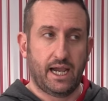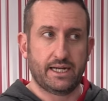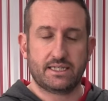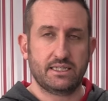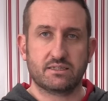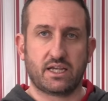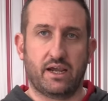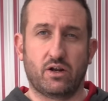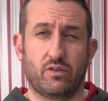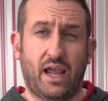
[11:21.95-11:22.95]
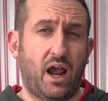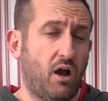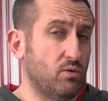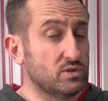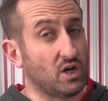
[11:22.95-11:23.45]
And it didn't turn on that
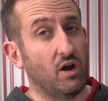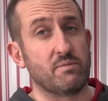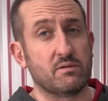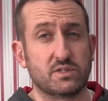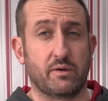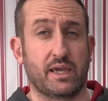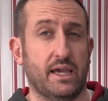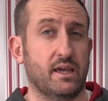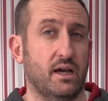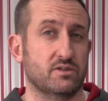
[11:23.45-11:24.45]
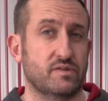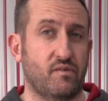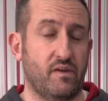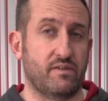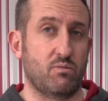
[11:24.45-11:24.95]
whole time that it was doing
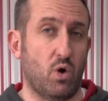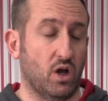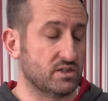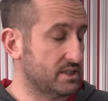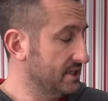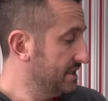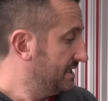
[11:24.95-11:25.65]
850 watts.